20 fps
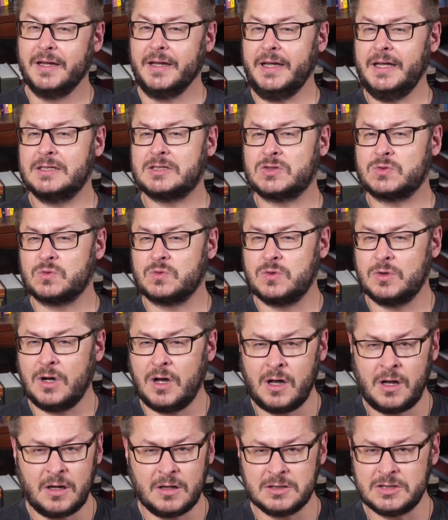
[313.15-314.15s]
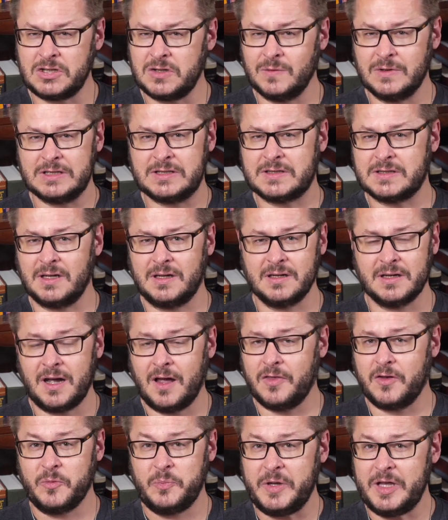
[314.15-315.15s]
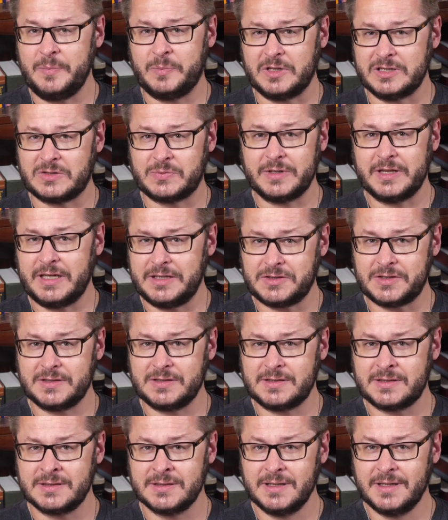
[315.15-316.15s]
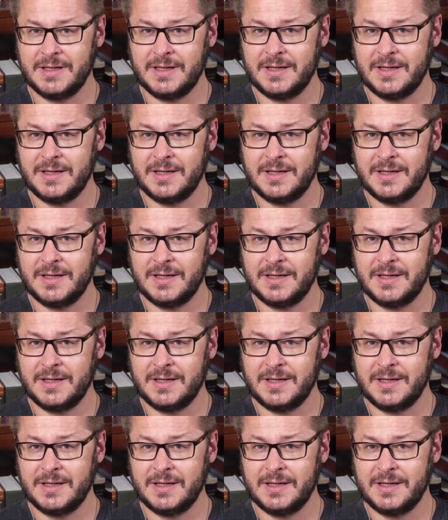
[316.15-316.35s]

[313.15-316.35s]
it's wrong to insult other people's religions.